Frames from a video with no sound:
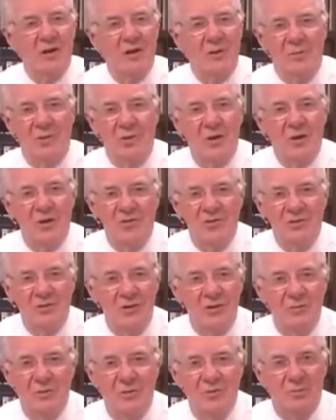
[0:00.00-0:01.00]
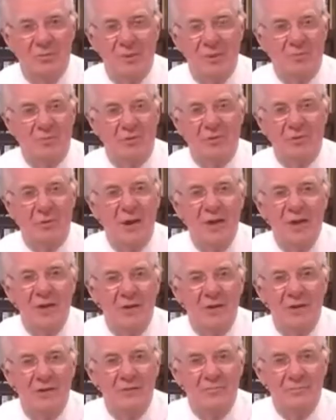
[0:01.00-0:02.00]
I got more energy than most people,
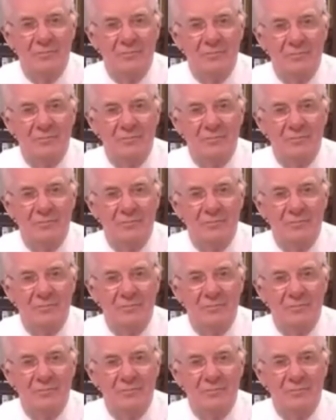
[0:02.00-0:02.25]
22.